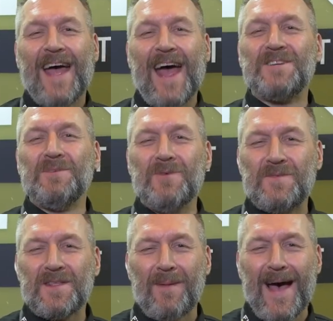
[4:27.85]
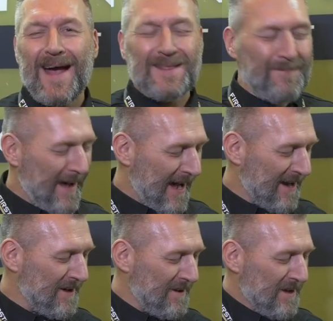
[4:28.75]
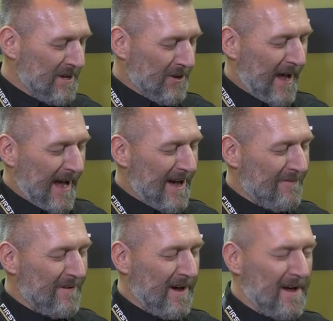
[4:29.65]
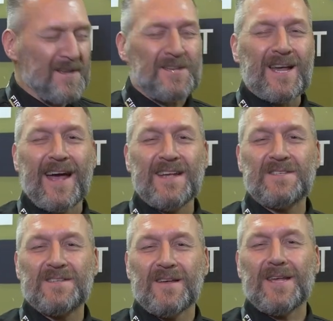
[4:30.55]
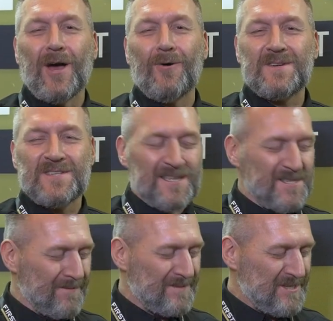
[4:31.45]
As you move to the back of the pack, you have a nice yoke system.